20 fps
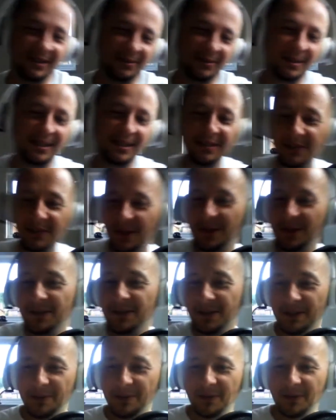Well, as soon as
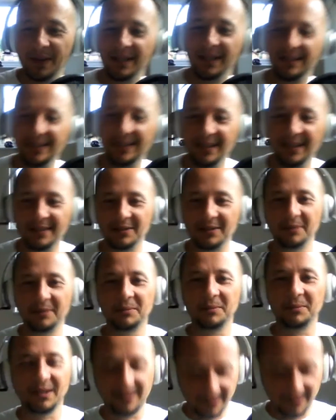I finish this, I'm
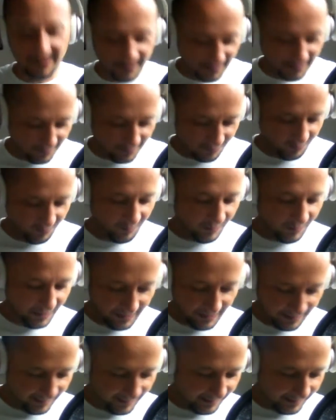going to do
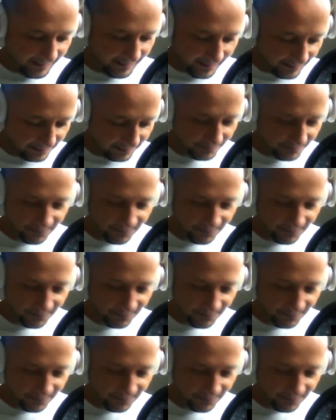lens licker.